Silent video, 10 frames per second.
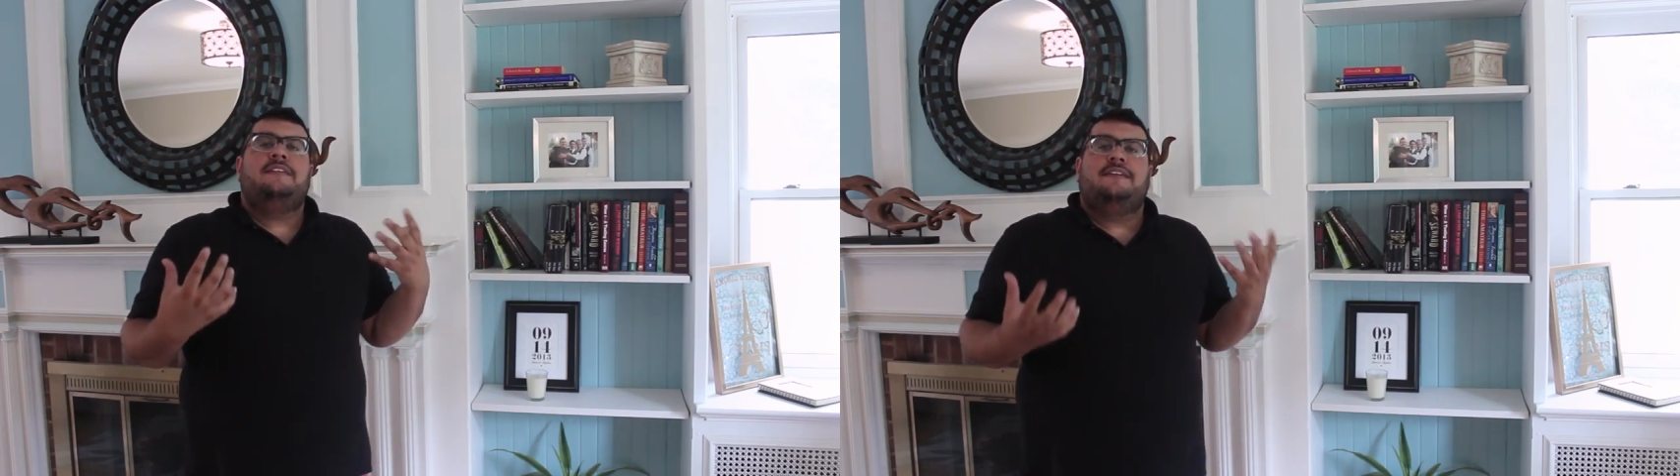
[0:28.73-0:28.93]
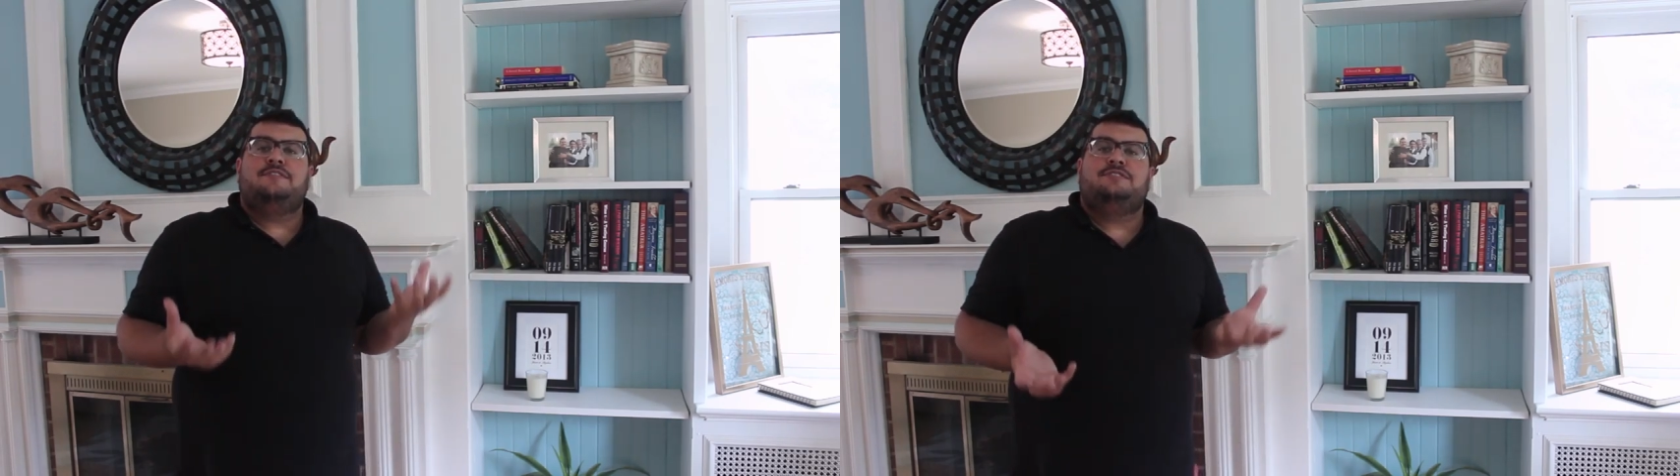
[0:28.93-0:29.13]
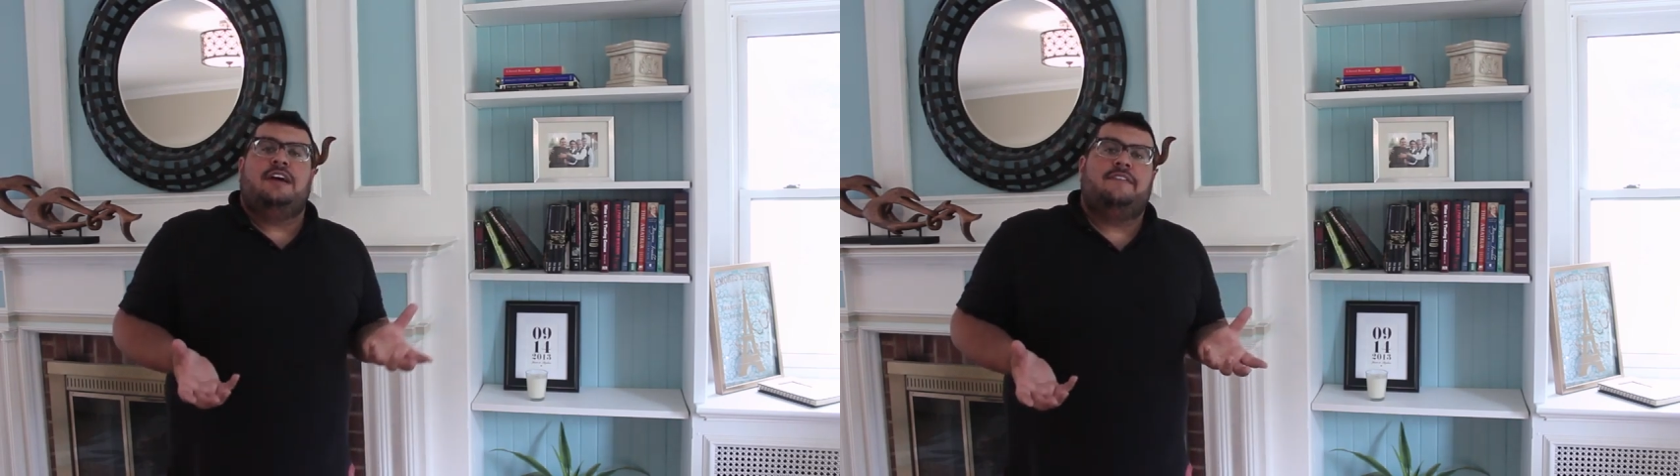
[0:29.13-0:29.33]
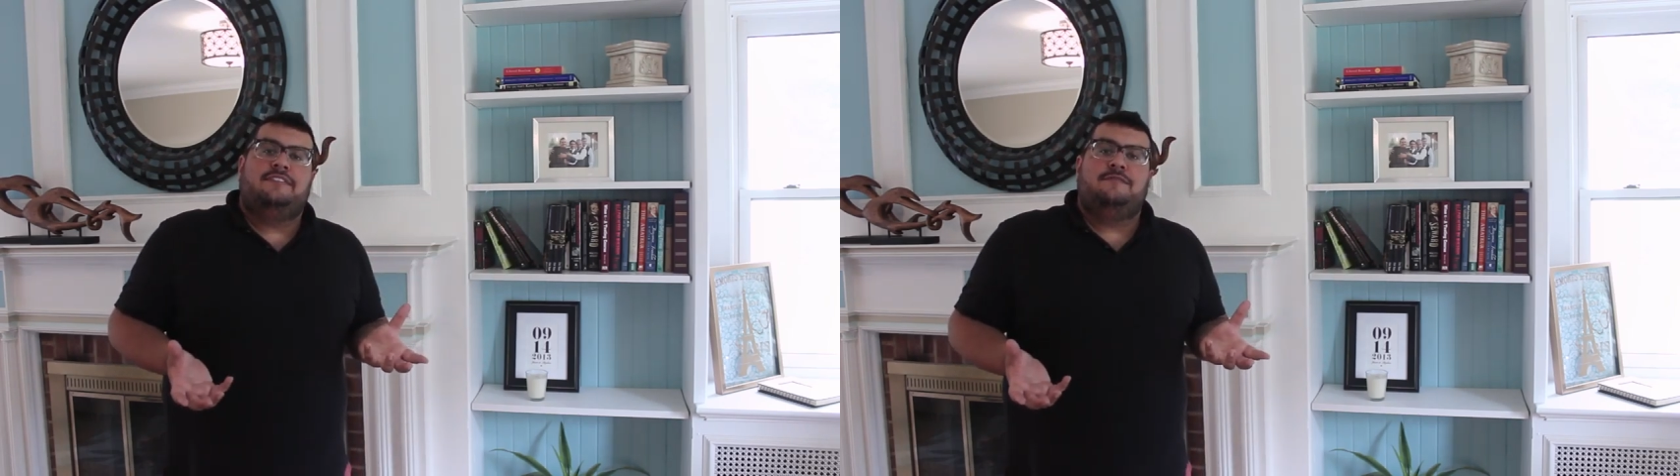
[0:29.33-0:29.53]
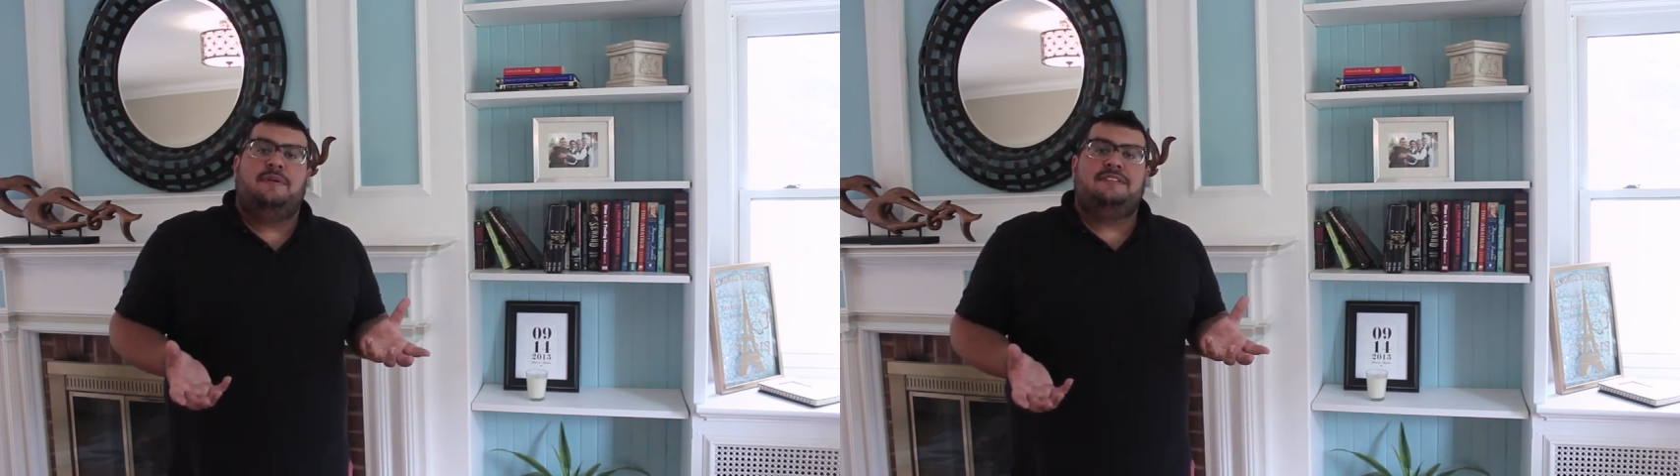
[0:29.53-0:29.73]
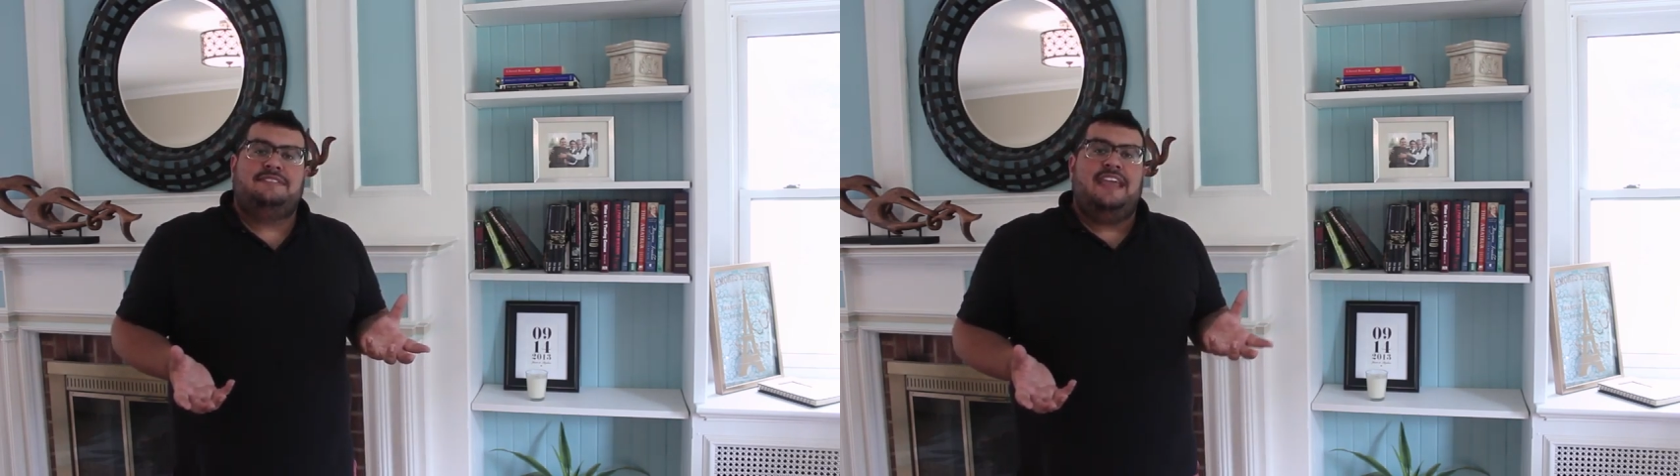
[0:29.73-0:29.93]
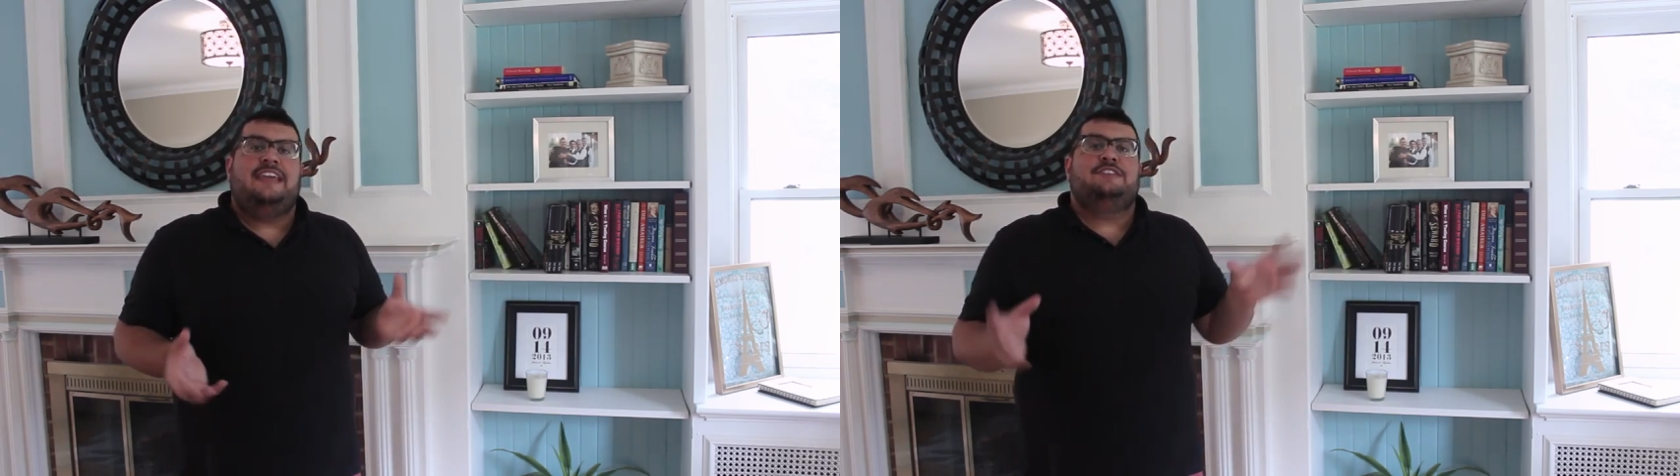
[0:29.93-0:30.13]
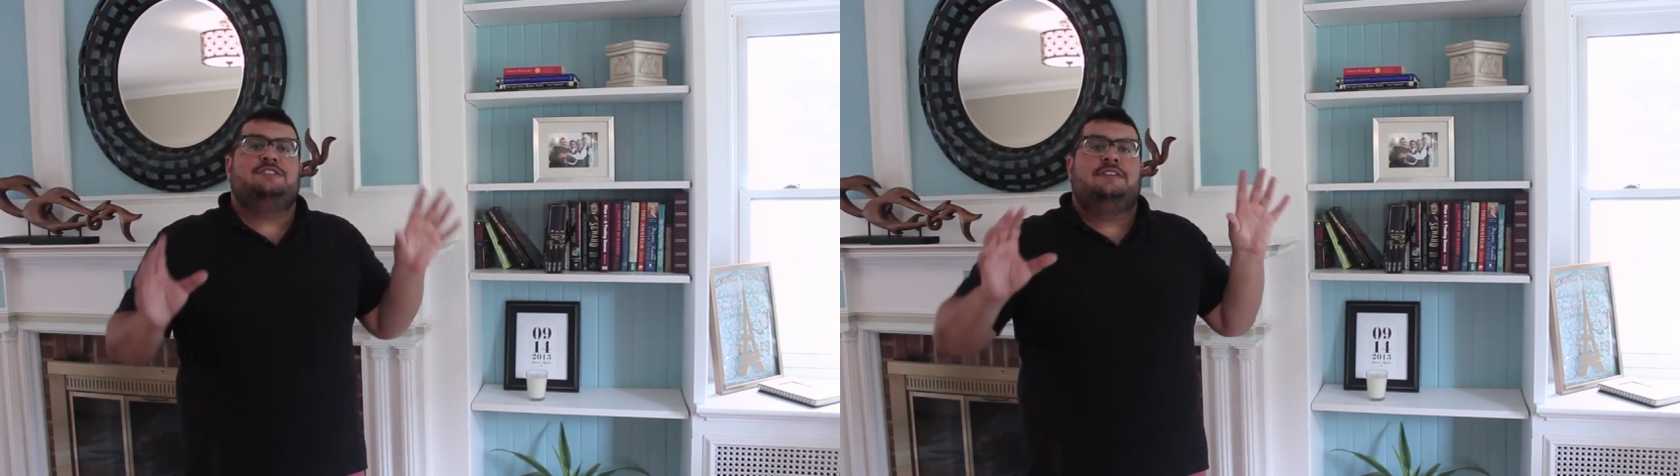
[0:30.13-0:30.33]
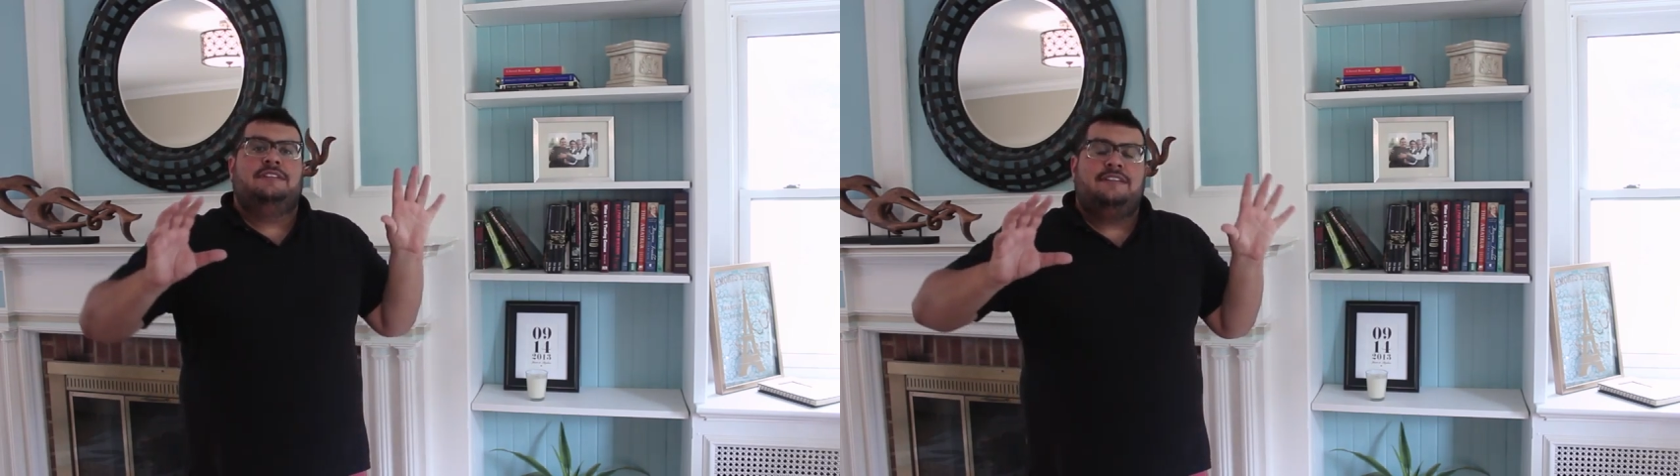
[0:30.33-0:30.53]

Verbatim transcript: the other shelves have been staged.